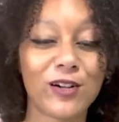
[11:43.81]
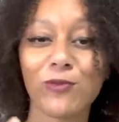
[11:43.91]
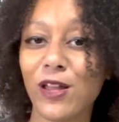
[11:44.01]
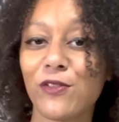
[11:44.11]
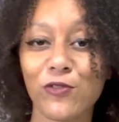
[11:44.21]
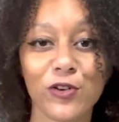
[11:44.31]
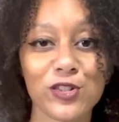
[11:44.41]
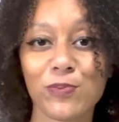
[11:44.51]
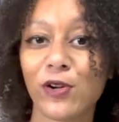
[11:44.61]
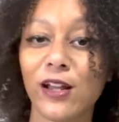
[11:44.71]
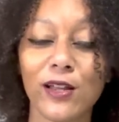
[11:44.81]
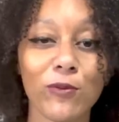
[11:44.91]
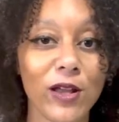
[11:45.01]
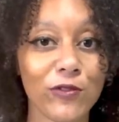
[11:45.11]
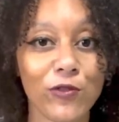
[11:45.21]
wait for spring,
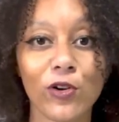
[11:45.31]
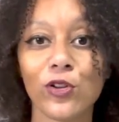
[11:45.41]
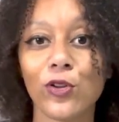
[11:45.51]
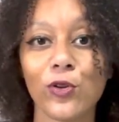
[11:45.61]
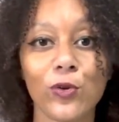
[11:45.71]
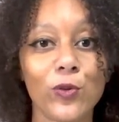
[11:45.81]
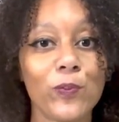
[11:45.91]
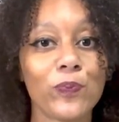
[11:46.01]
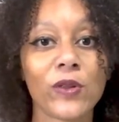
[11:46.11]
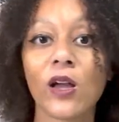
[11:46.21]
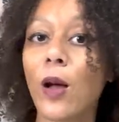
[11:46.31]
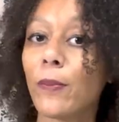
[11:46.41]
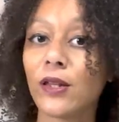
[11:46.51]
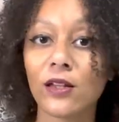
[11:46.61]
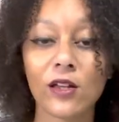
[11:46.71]
wait for new
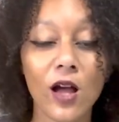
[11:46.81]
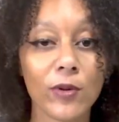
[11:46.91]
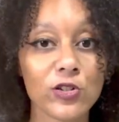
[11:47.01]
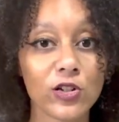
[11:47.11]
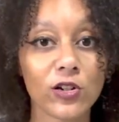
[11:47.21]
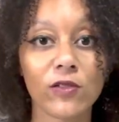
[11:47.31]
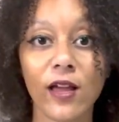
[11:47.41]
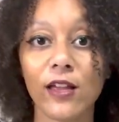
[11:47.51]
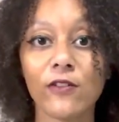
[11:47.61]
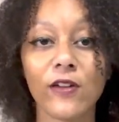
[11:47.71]
company to come into your life.